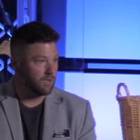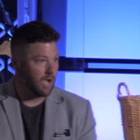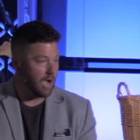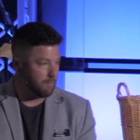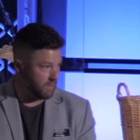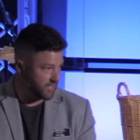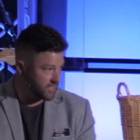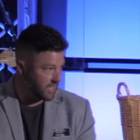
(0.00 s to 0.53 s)

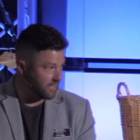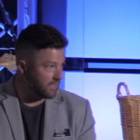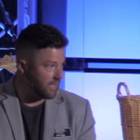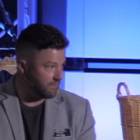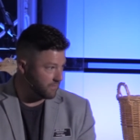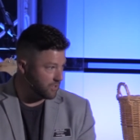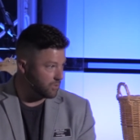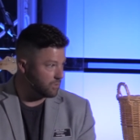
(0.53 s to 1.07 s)
how much I
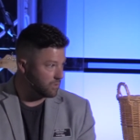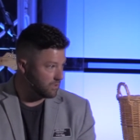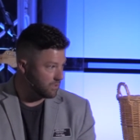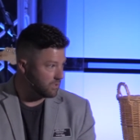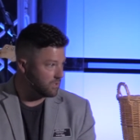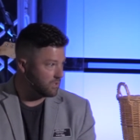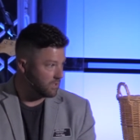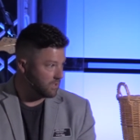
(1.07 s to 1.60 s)
loved you
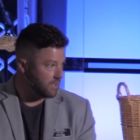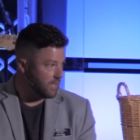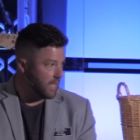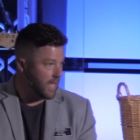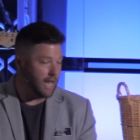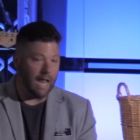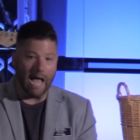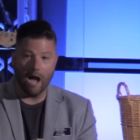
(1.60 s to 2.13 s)

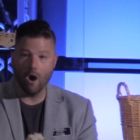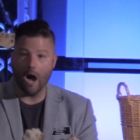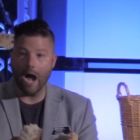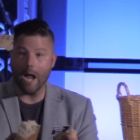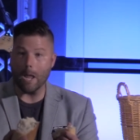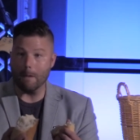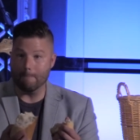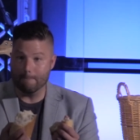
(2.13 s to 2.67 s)
and how
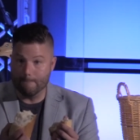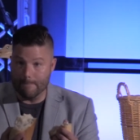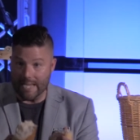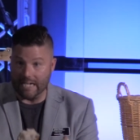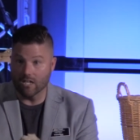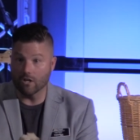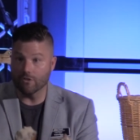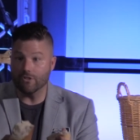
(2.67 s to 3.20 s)
I am
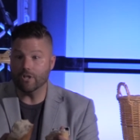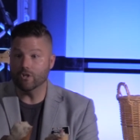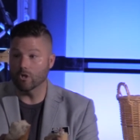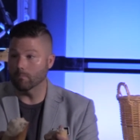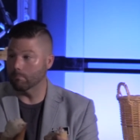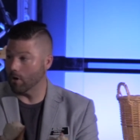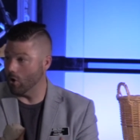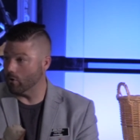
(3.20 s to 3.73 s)
bigger than your
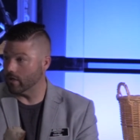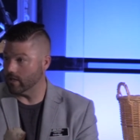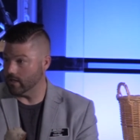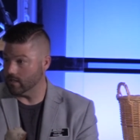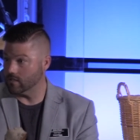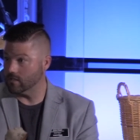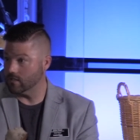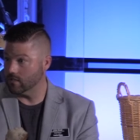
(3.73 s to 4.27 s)

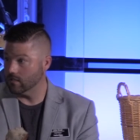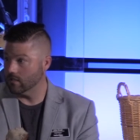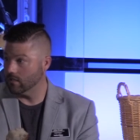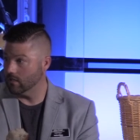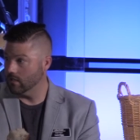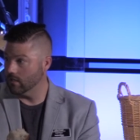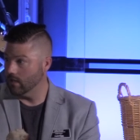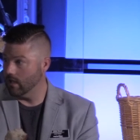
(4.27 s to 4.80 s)
brokenness.
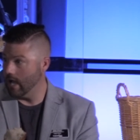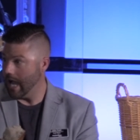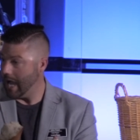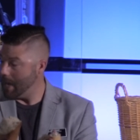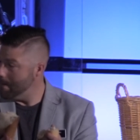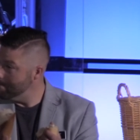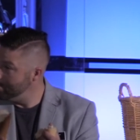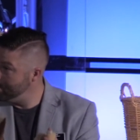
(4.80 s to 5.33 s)

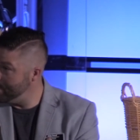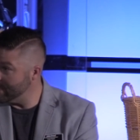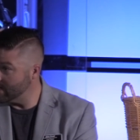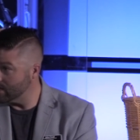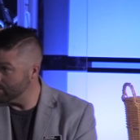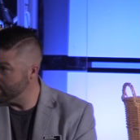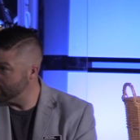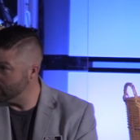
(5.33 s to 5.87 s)
I am
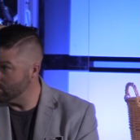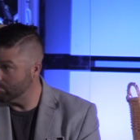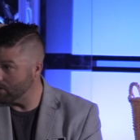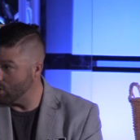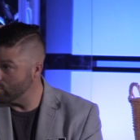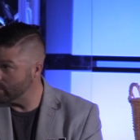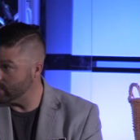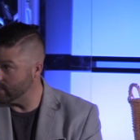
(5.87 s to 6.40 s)
bigger than your
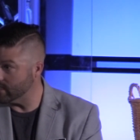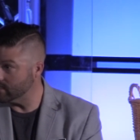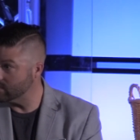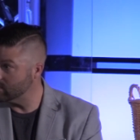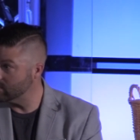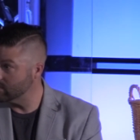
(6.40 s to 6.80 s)
brokenness.